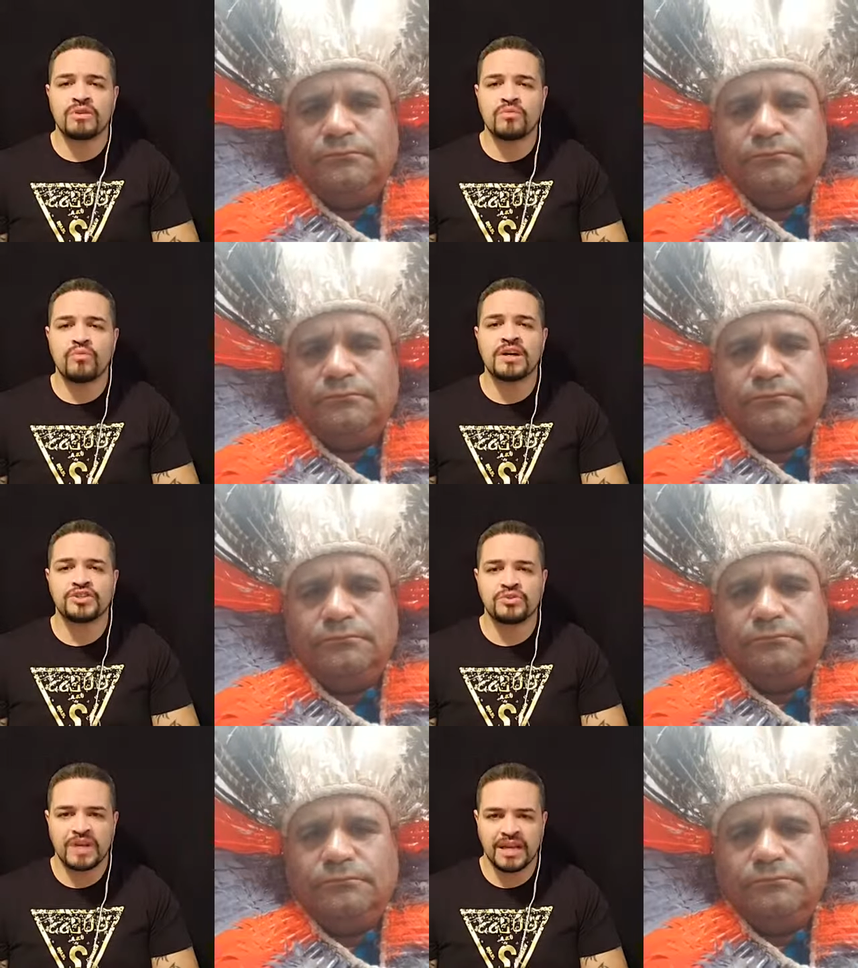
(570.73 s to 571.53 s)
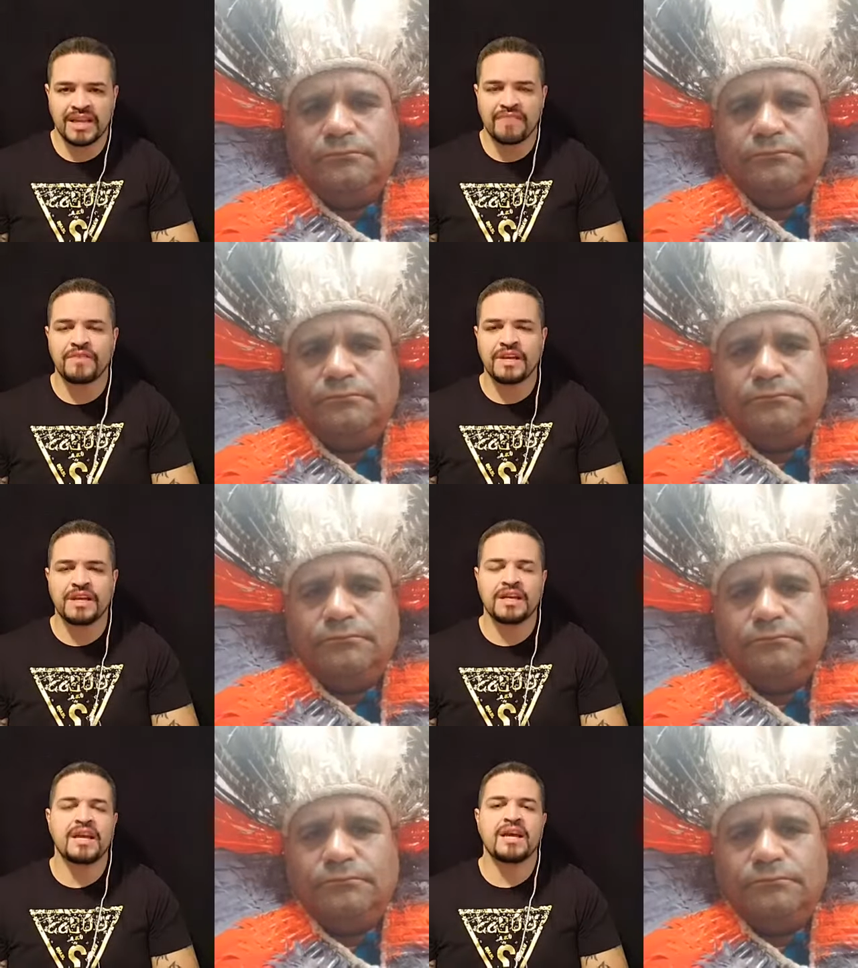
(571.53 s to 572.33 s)
Speaker 1: was. You got that feeling.
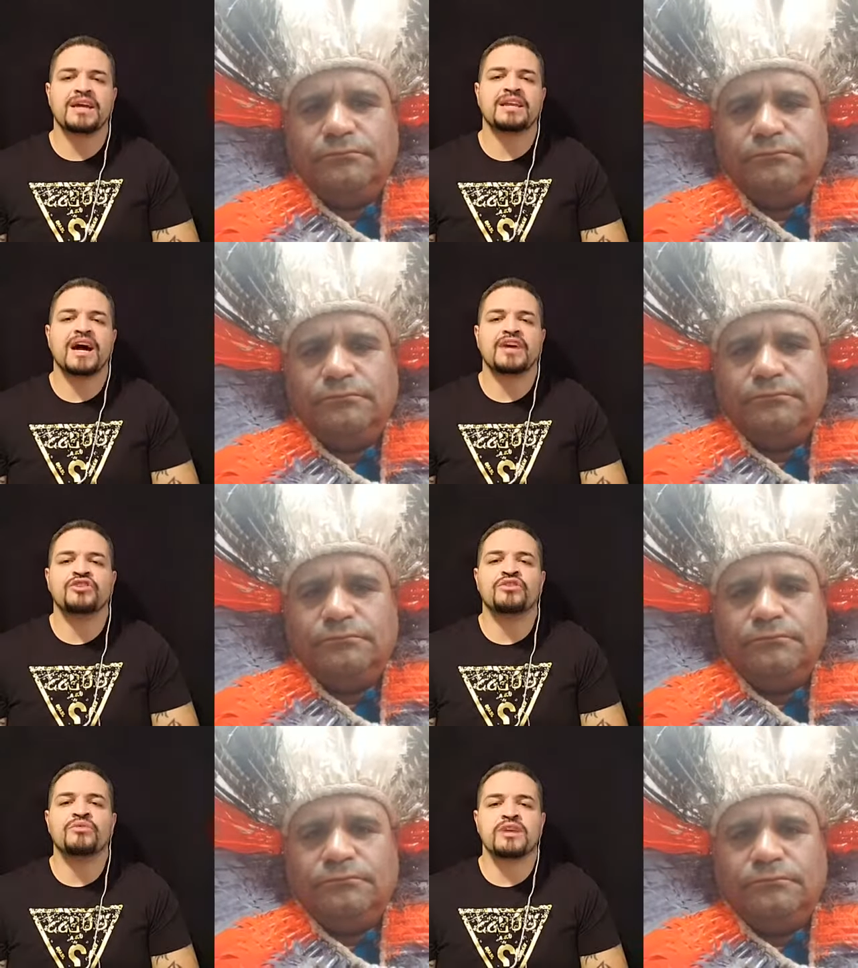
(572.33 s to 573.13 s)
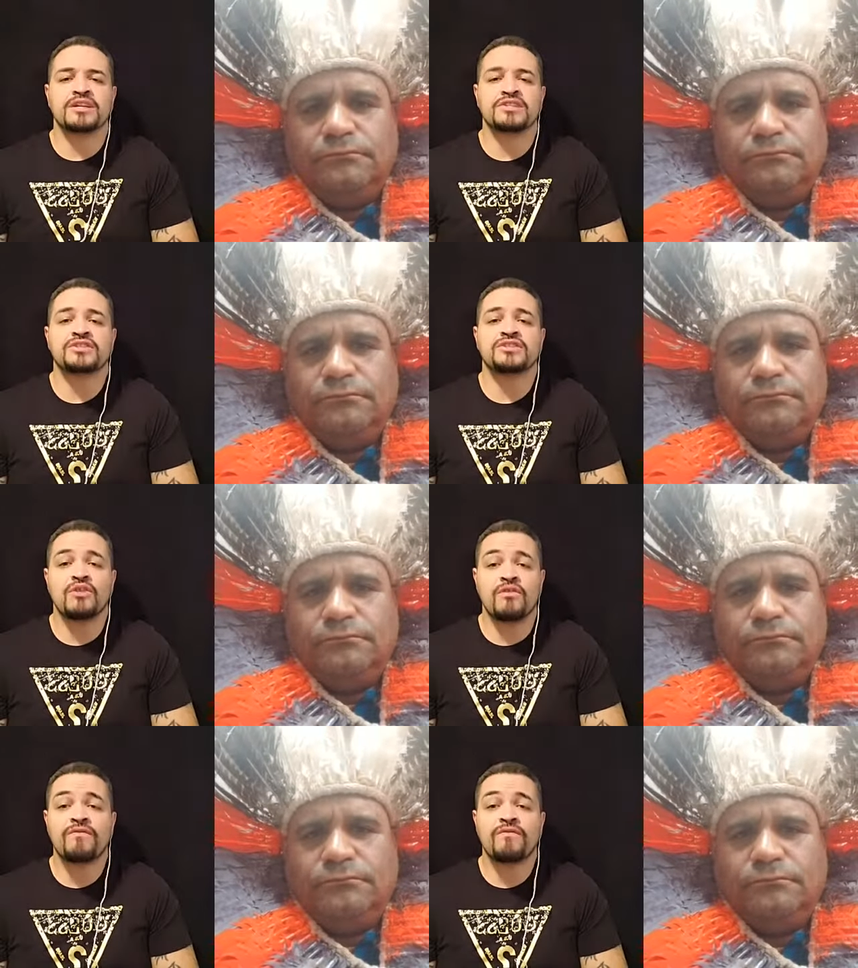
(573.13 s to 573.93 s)
Now you know what it is to
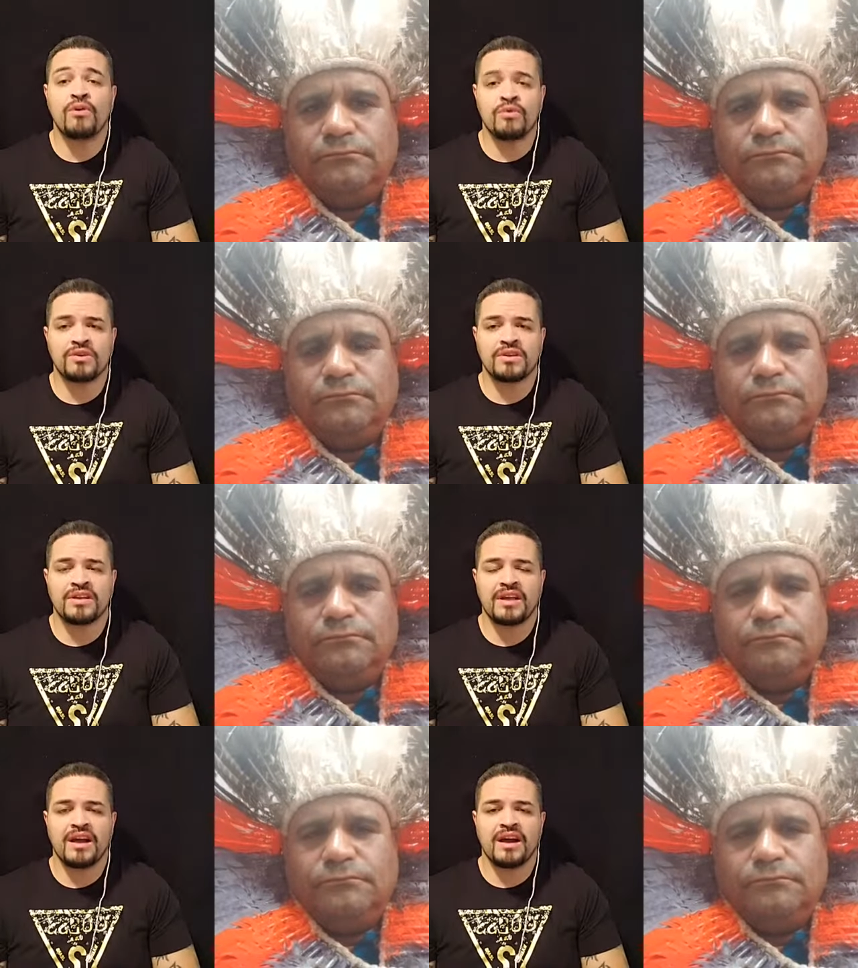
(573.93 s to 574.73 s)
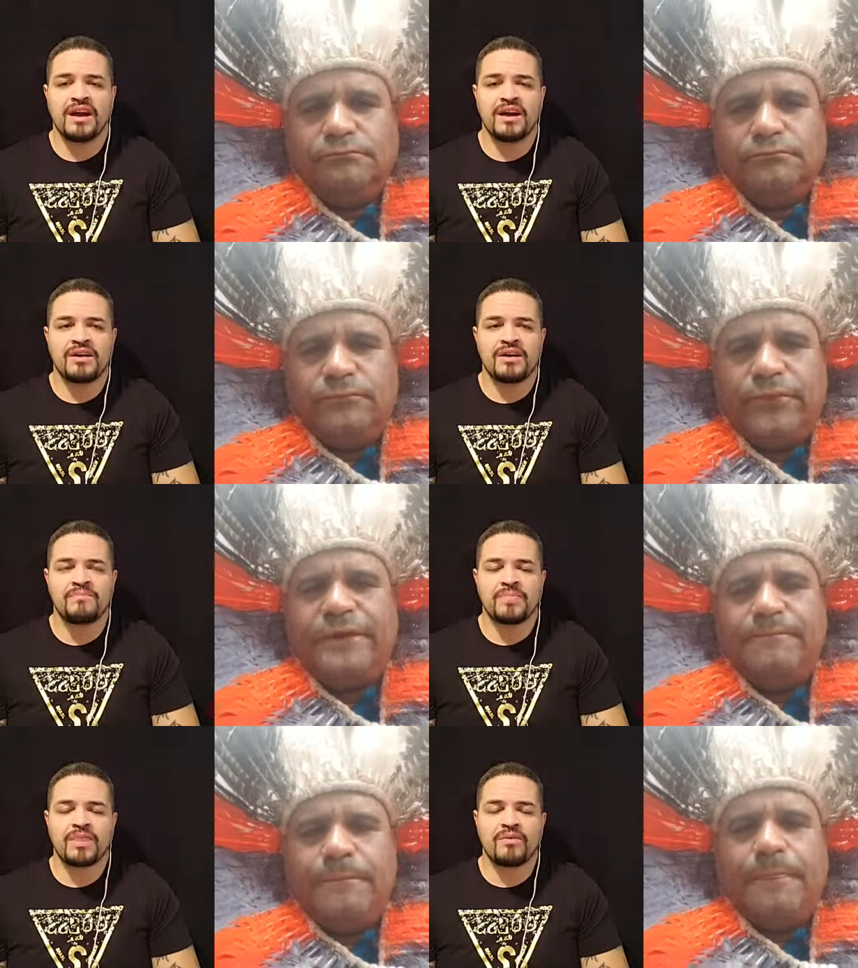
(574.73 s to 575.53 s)
go forward um, right.